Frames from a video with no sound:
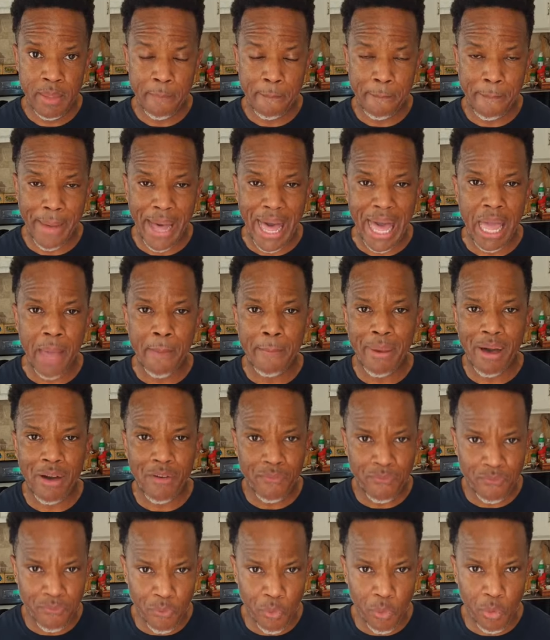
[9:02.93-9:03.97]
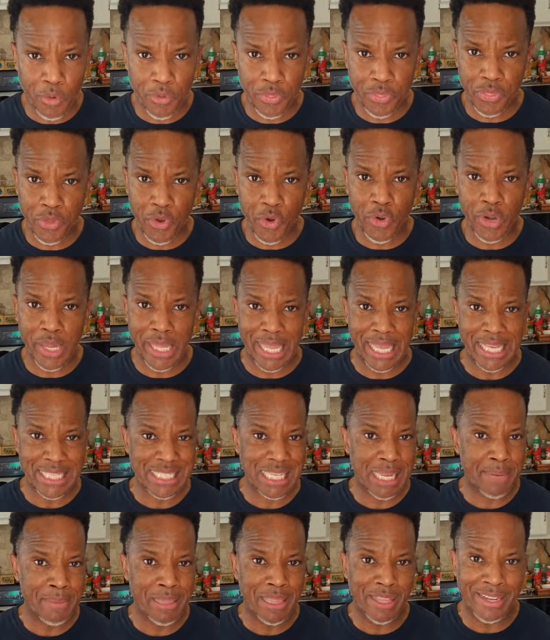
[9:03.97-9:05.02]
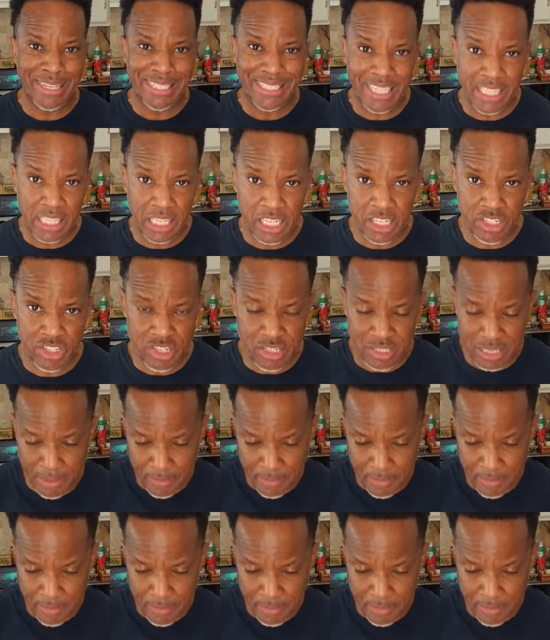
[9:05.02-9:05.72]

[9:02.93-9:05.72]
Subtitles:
By about 4:30, it's going to be looking delicious.